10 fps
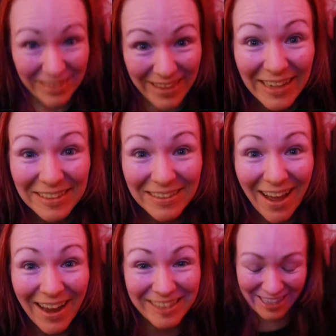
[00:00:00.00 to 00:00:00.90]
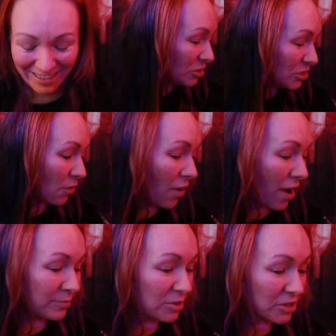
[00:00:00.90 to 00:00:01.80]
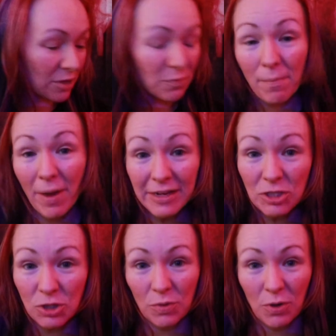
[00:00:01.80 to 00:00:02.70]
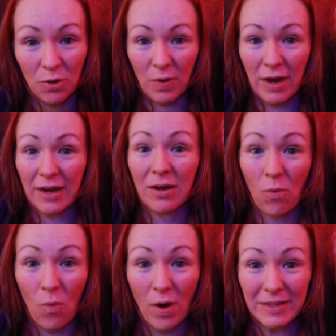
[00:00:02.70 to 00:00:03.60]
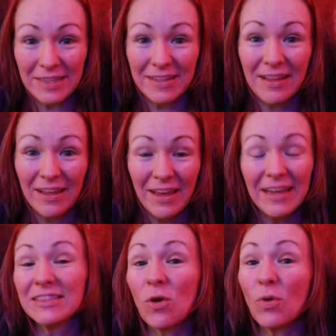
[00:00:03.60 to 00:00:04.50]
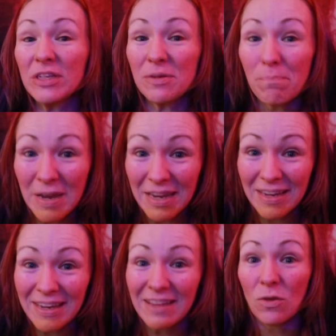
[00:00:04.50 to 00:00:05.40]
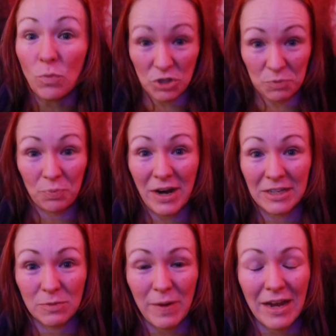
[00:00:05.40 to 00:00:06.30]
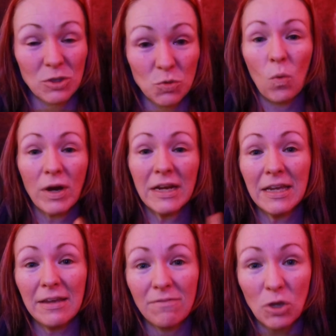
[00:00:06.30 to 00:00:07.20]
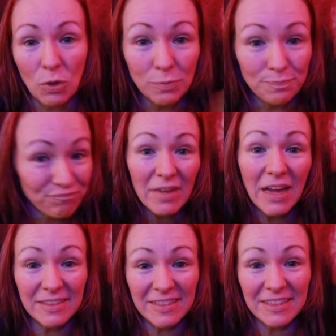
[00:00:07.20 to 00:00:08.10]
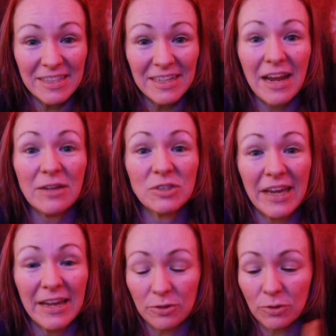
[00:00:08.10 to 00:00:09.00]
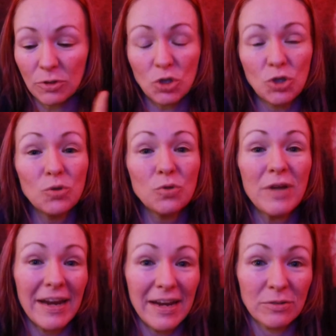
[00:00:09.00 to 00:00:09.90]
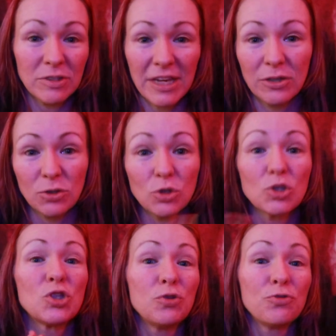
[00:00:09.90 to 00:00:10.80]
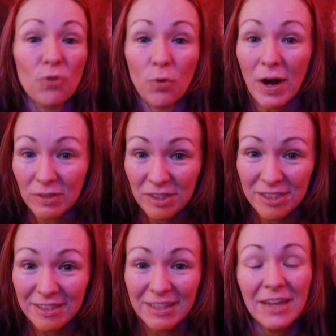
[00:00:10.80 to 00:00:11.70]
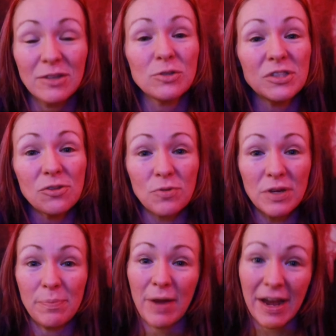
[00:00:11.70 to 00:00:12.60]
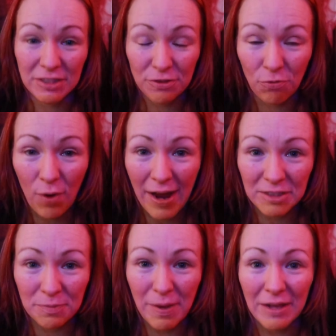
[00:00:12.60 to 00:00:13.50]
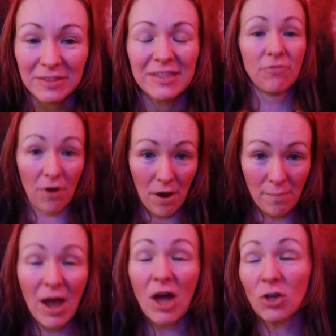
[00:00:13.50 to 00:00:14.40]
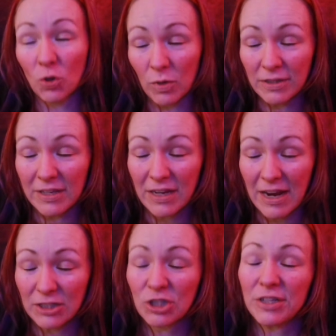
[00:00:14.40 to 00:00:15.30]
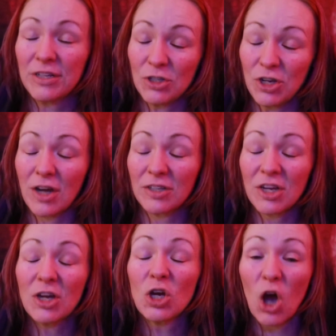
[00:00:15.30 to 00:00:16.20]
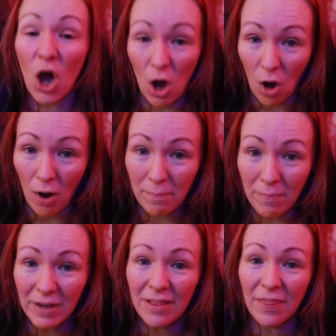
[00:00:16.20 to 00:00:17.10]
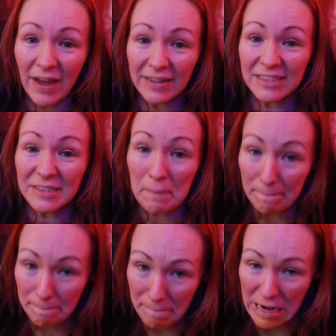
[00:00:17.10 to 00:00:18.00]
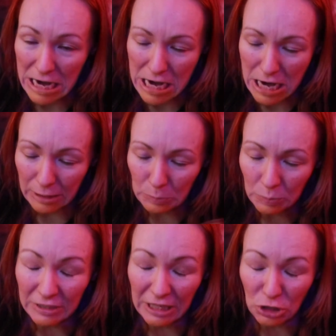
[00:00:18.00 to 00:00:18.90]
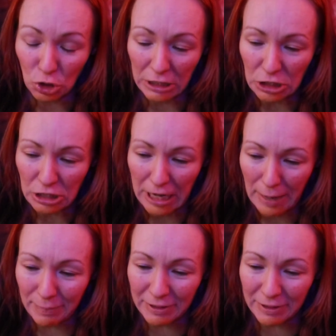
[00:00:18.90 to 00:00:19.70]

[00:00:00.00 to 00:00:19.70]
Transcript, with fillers: That's a lot. So I'm just gonna remind you real quick what is going to be in the Witchy Prize package. We're gonna give you a 16 ounce candle, two 9 ounce candles, two 4 ounce tin candles, and three packs of wax melts from underworldconnection.com. That is me in case you're late to the game,